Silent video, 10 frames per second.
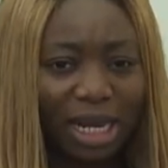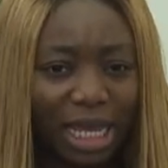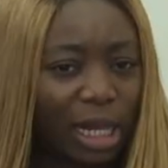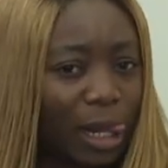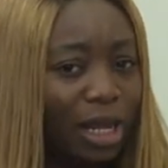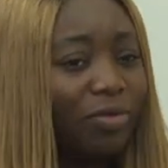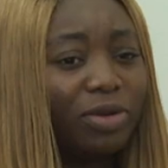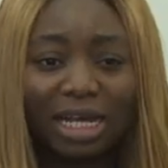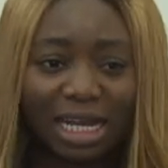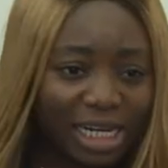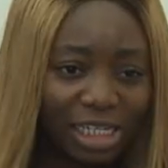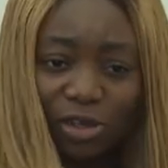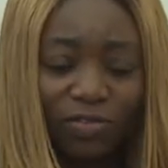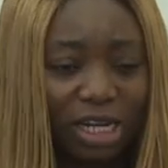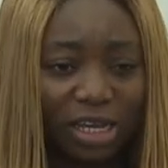Like, regardless
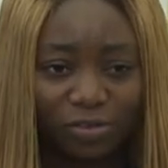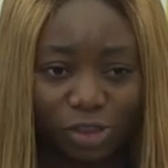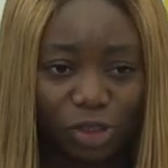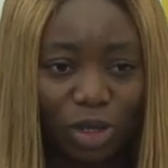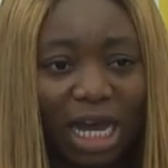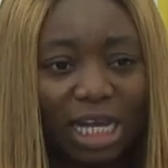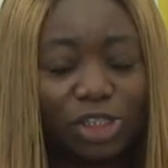of the levels you are,